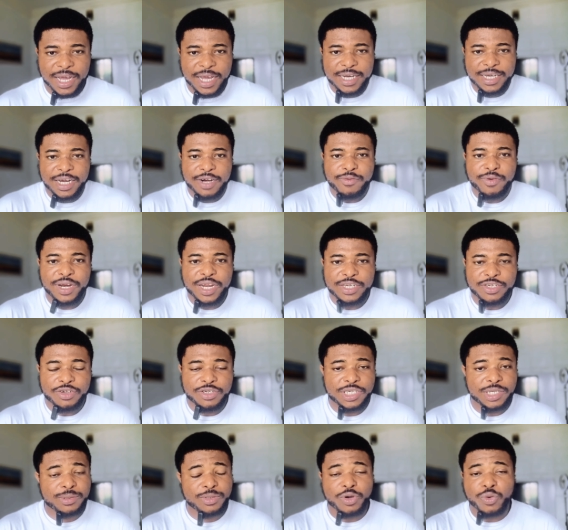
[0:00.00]
in their
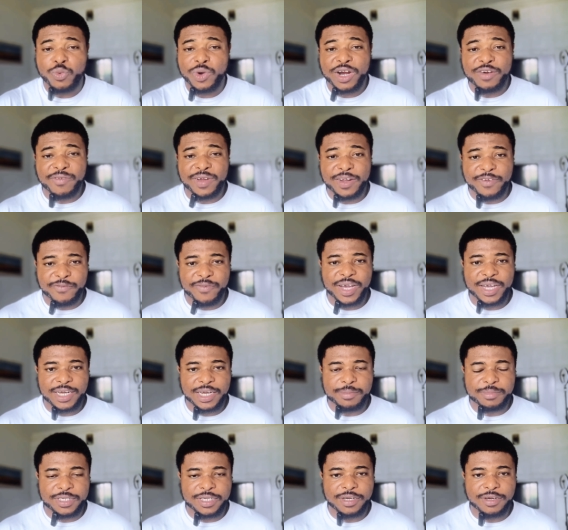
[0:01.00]
relationships or wherever they
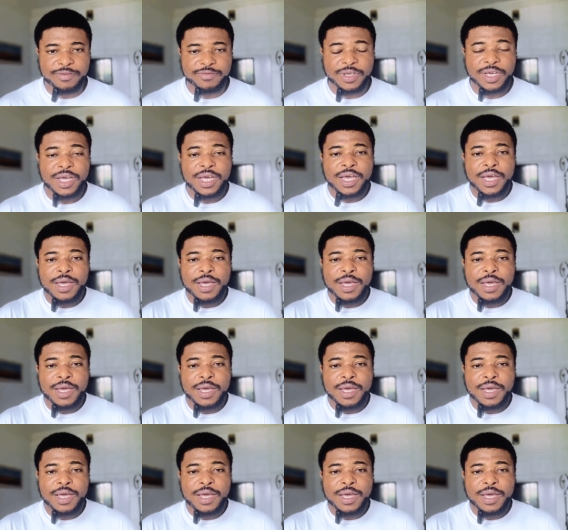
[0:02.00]
find themselves,